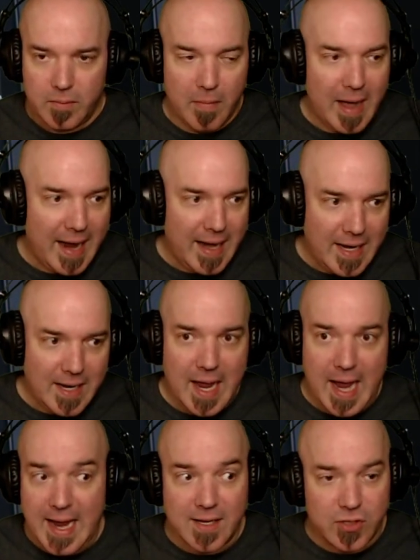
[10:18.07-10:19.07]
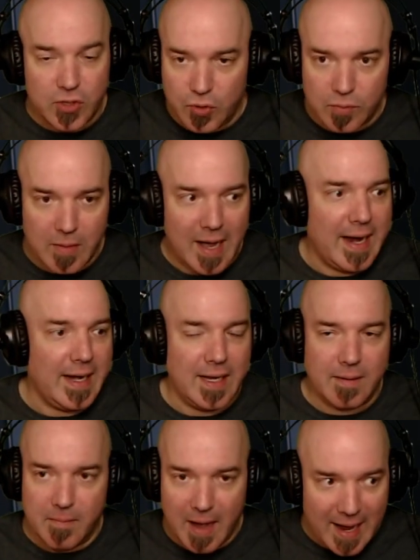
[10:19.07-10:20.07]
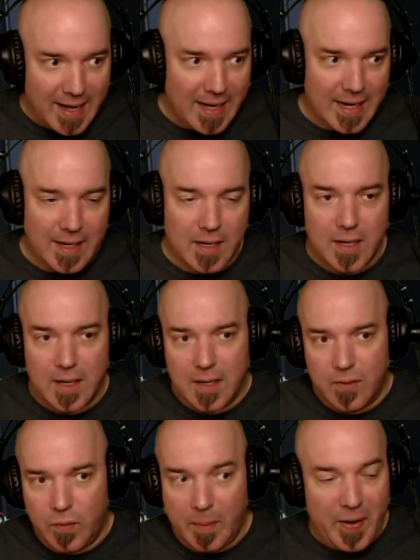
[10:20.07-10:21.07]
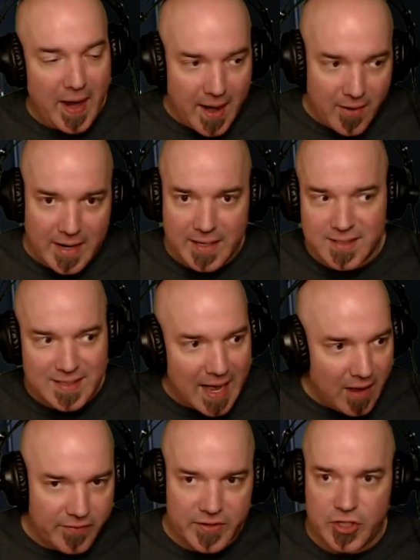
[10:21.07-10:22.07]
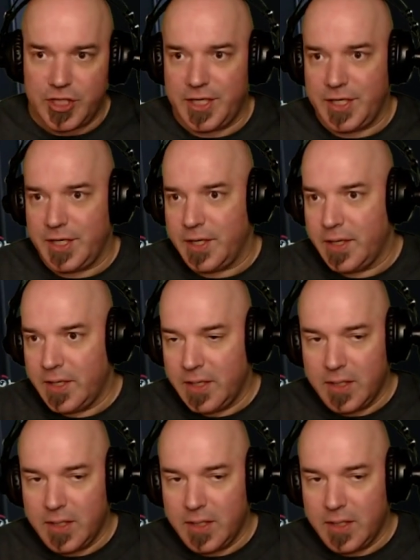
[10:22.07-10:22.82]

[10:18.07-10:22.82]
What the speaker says: mining, hand tool mining, repairing, salvaging.